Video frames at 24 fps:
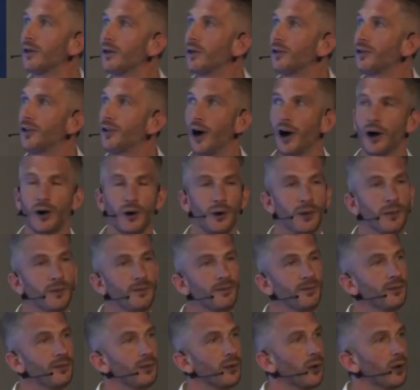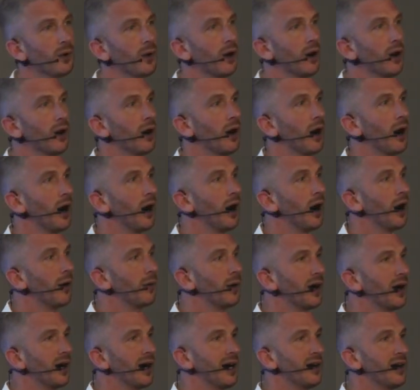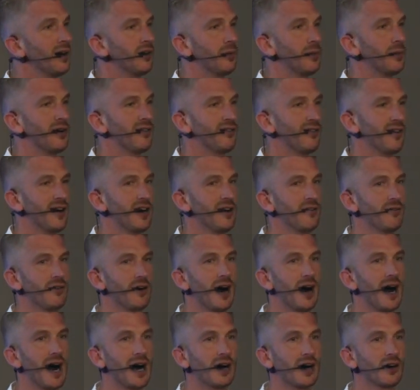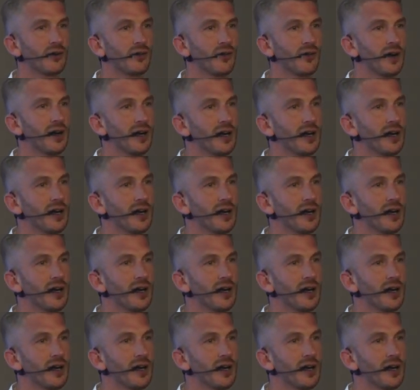So, I'm going to get into my favorite hacks for